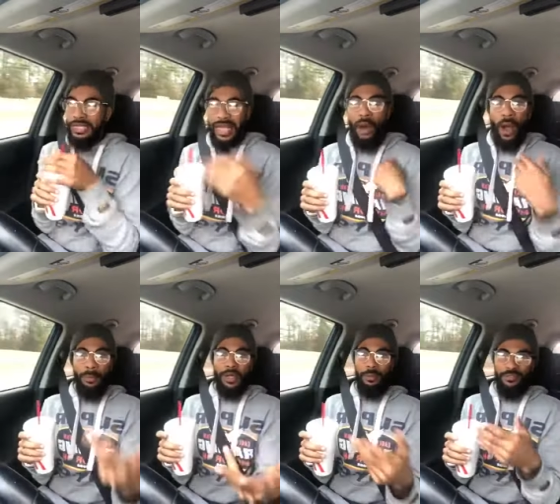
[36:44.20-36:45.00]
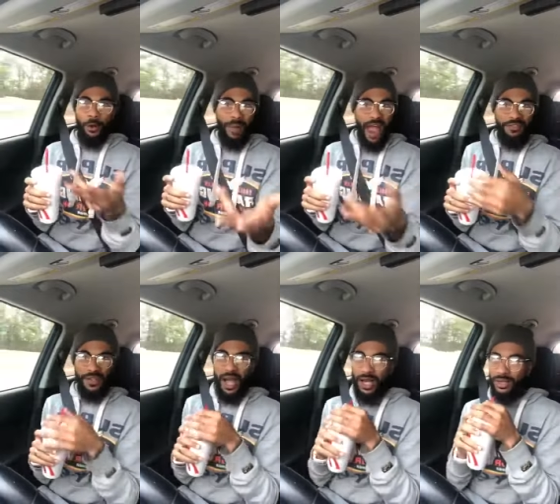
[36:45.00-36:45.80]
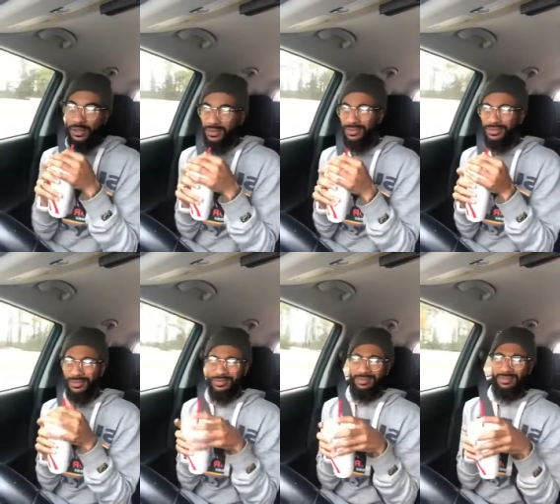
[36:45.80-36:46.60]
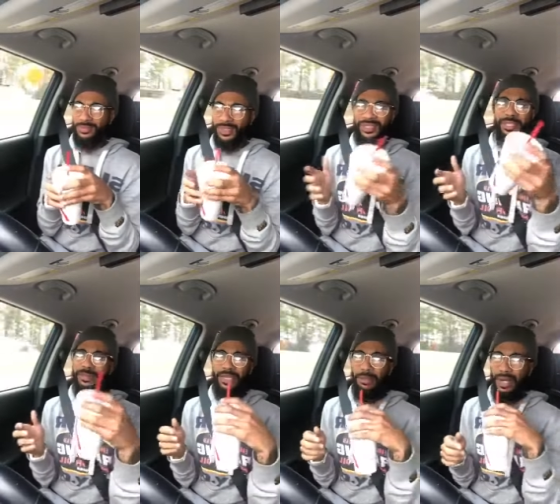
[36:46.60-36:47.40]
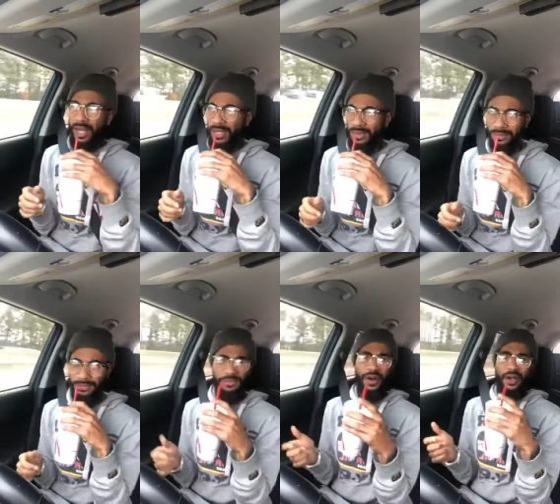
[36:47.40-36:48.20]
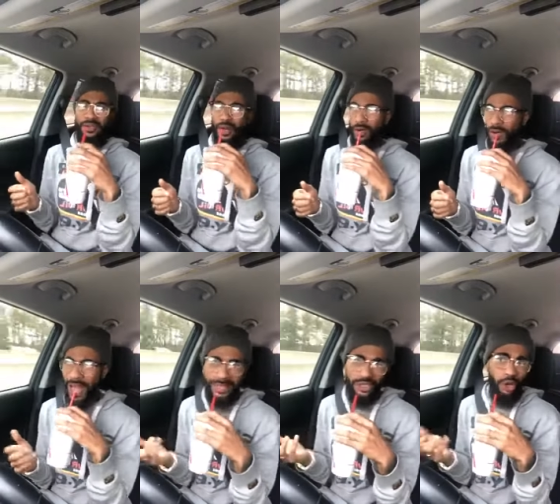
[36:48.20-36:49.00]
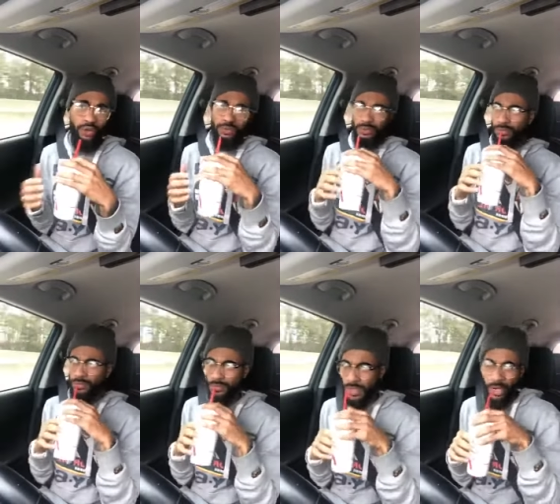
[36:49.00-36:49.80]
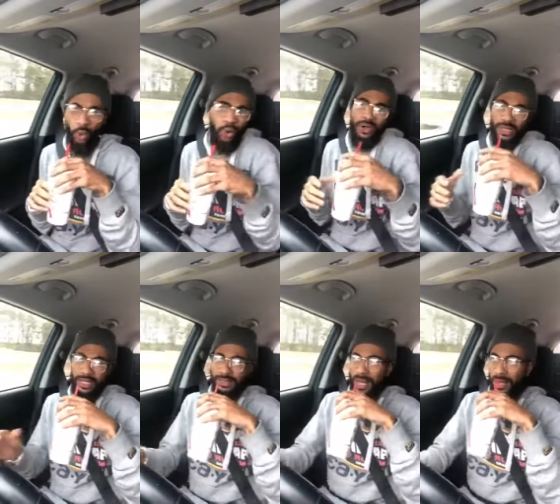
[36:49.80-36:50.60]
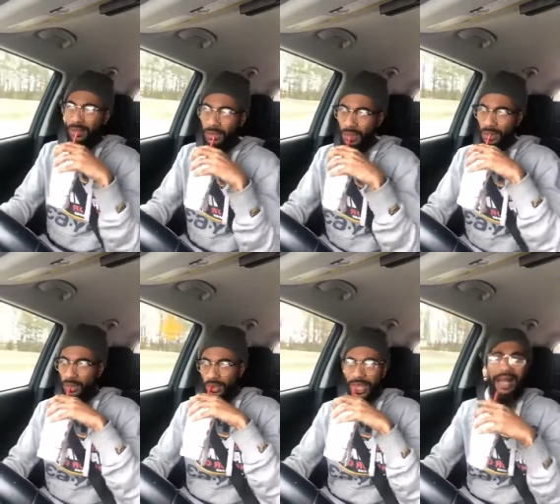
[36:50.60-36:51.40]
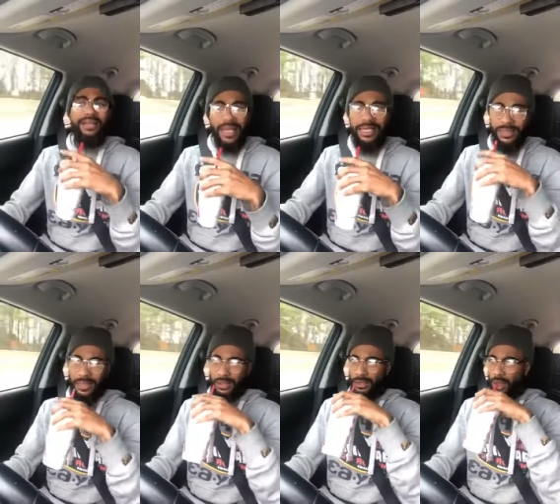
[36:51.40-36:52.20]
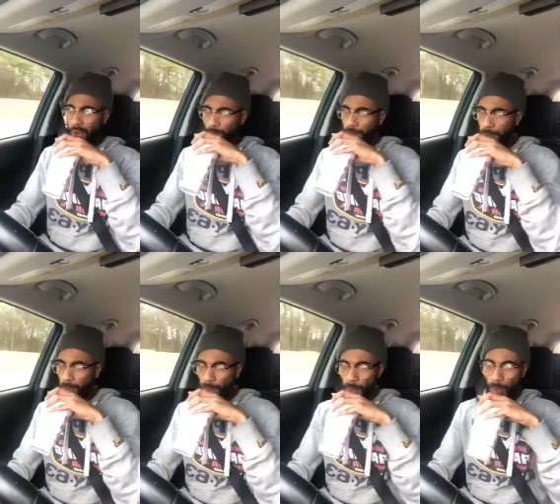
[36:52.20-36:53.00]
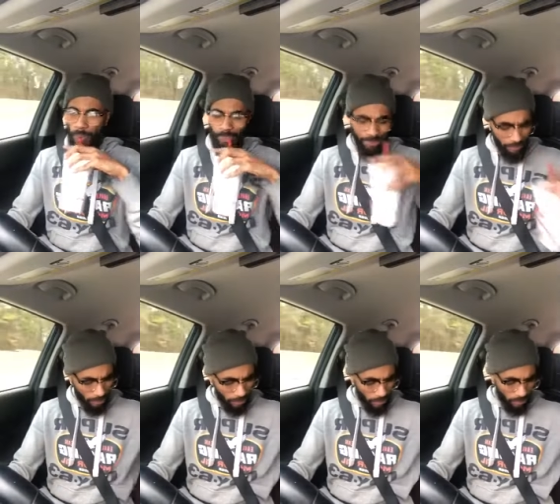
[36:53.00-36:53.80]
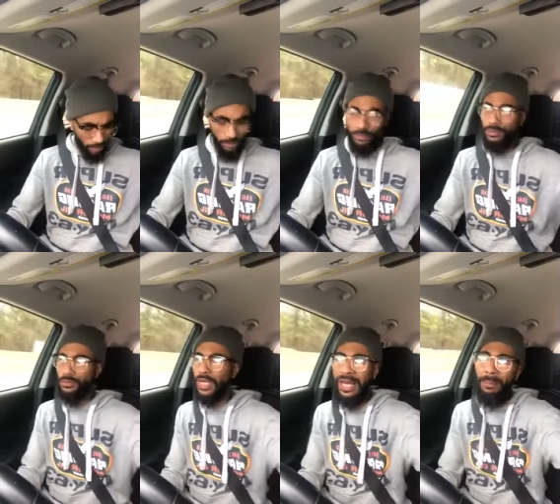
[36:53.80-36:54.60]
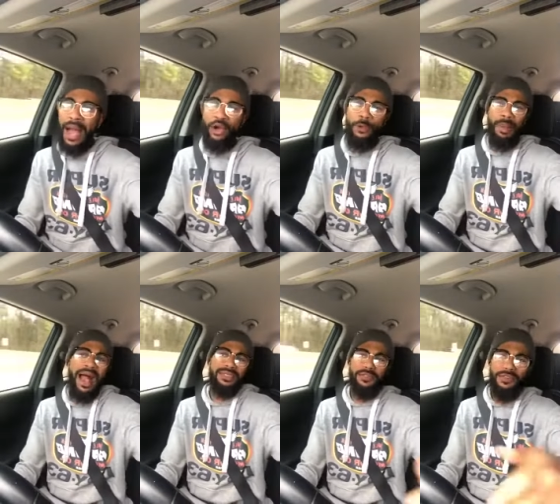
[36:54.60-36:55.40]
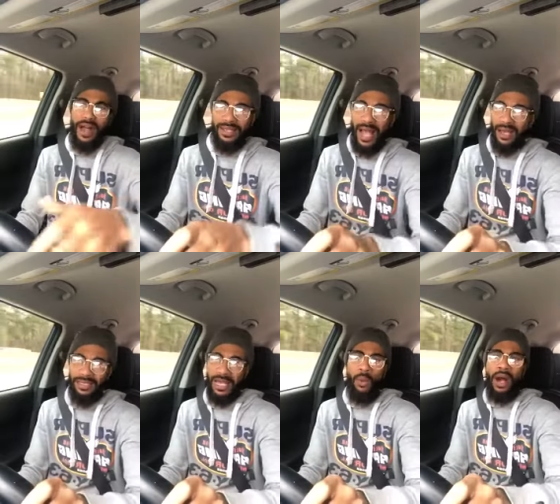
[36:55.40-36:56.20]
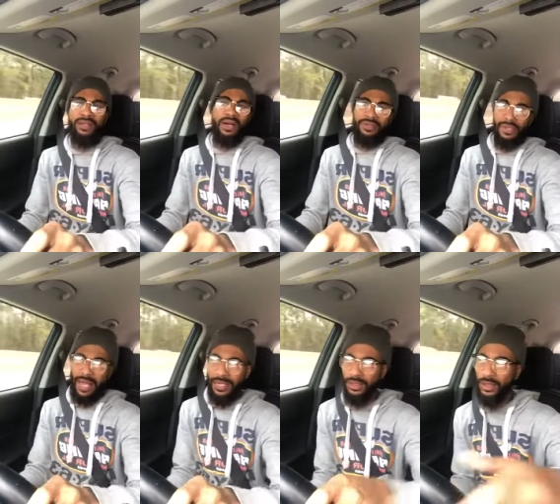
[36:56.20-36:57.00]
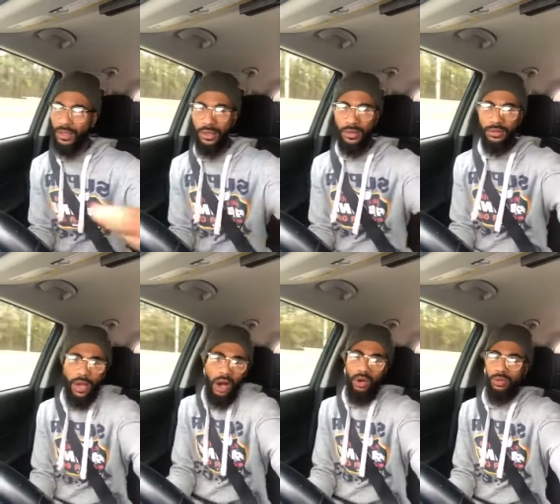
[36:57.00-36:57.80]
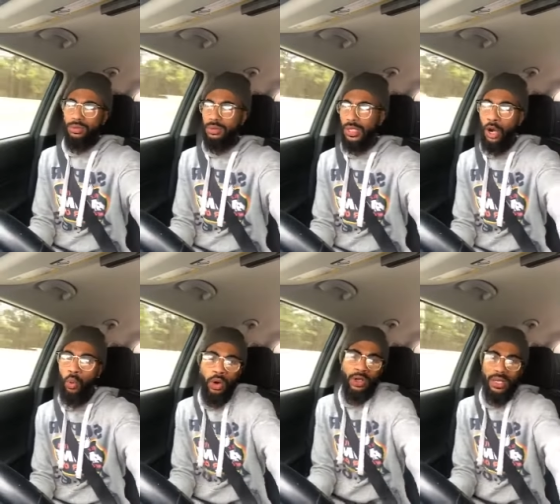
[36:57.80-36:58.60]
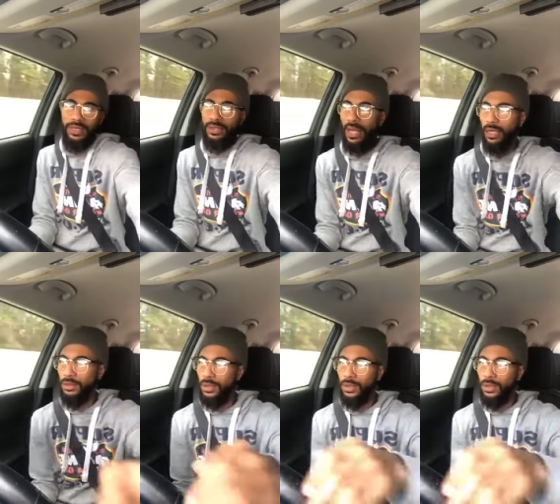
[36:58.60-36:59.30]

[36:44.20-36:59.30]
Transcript: and then y'all want me to feel bad for y'all? Sips lemonade. Fuck no, I don't. It don't work like that. Y'all lazy. And I'm not gonna pacify y'all because y'all want love and light. No, it don't work like that.